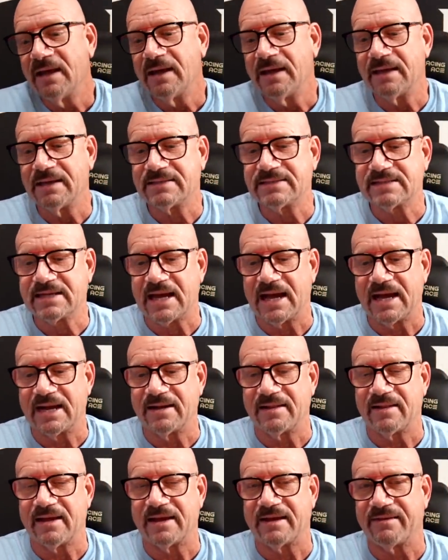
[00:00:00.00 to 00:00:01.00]
It's
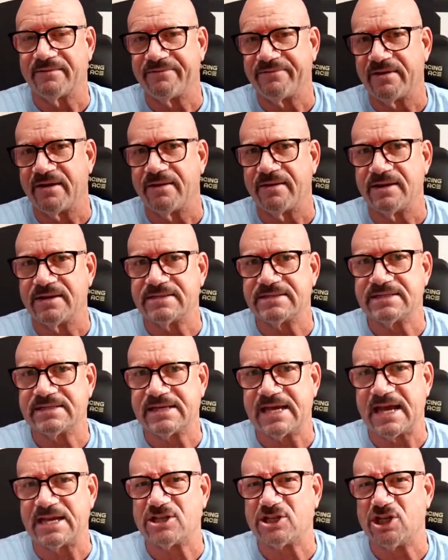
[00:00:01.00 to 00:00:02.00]
kind of like a very
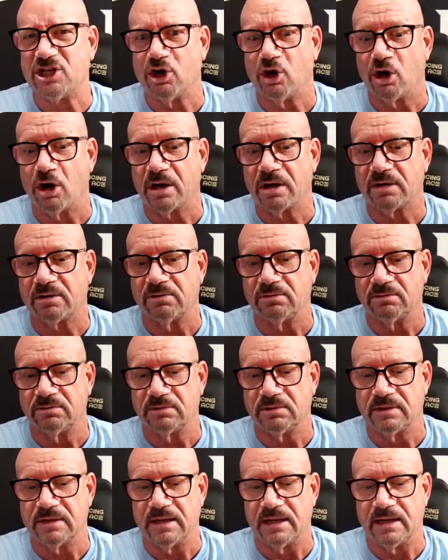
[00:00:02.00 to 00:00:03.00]
sketchy
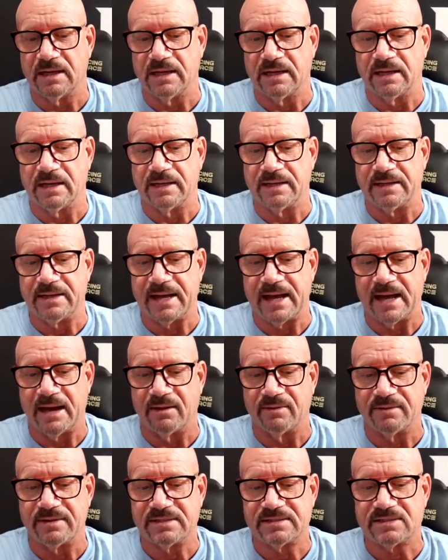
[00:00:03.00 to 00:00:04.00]
article.
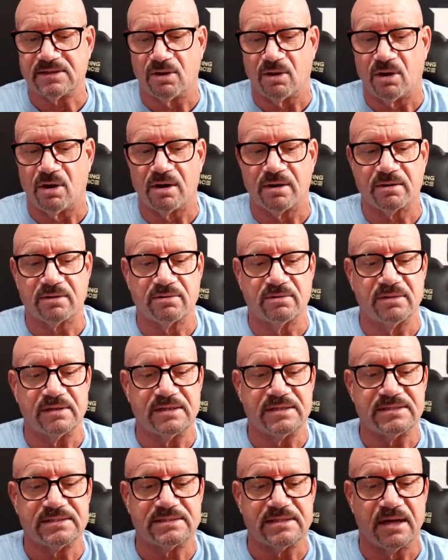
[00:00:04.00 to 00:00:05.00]
Now, this article
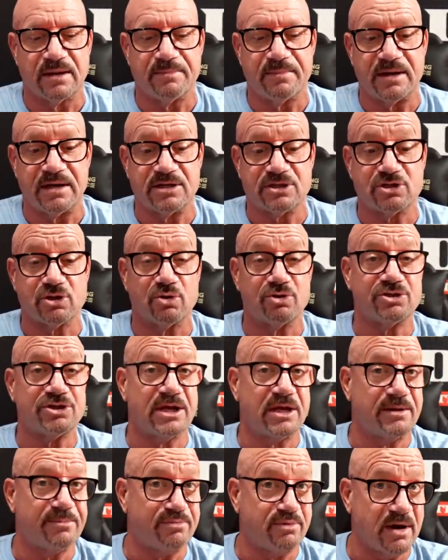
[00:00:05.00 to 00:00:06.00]
is done by the
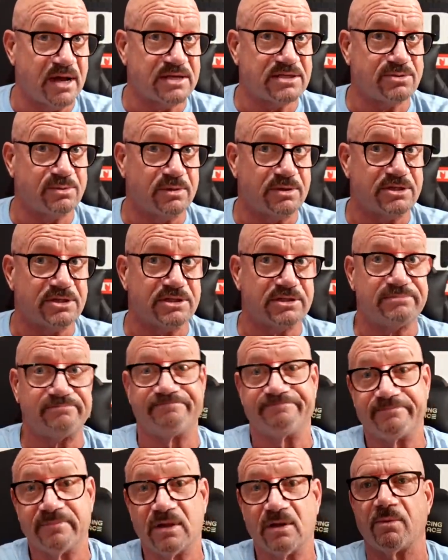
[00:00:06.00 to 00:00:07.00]
Associated Press, which is
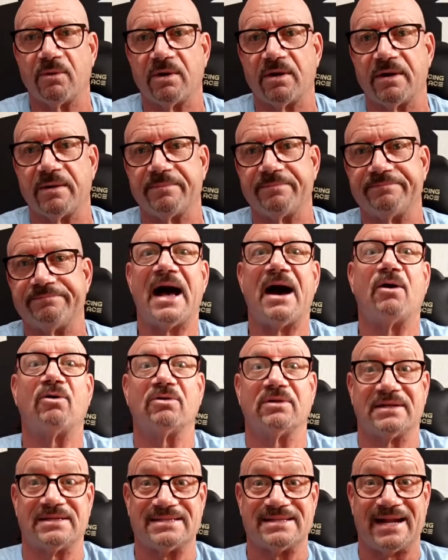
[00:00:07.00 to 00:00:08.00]
one of the
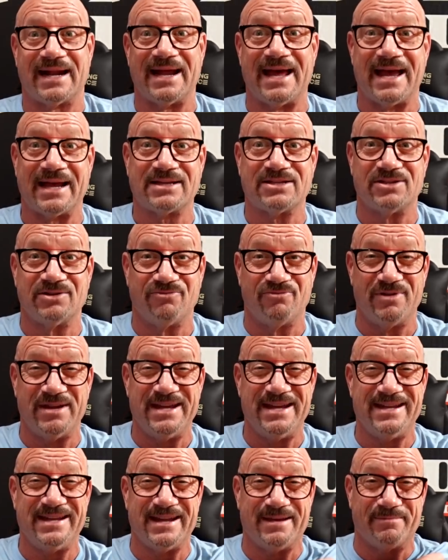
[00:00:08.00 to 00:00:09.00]
outlets that I actually
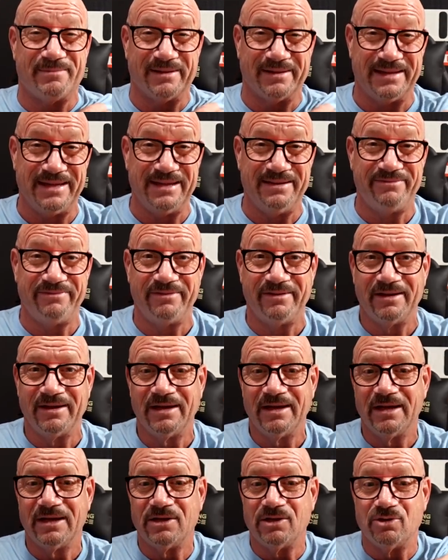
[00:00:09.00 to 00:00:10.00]
read and believe.
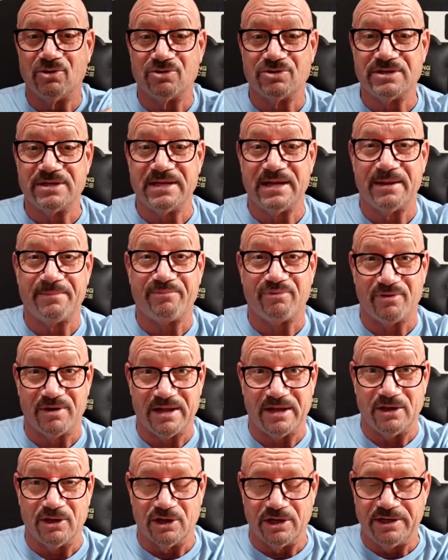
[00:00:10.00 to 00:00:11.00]
Usually they're
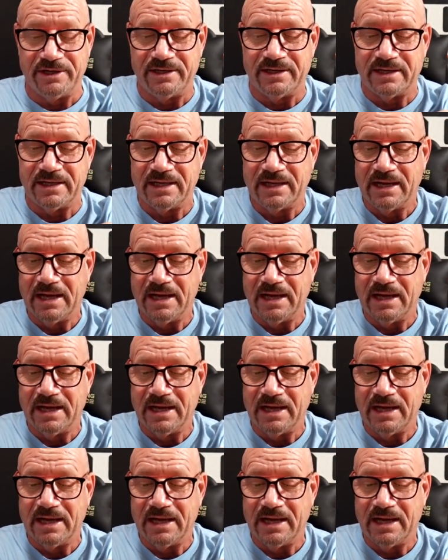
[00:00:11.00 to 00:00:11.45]
pretty good.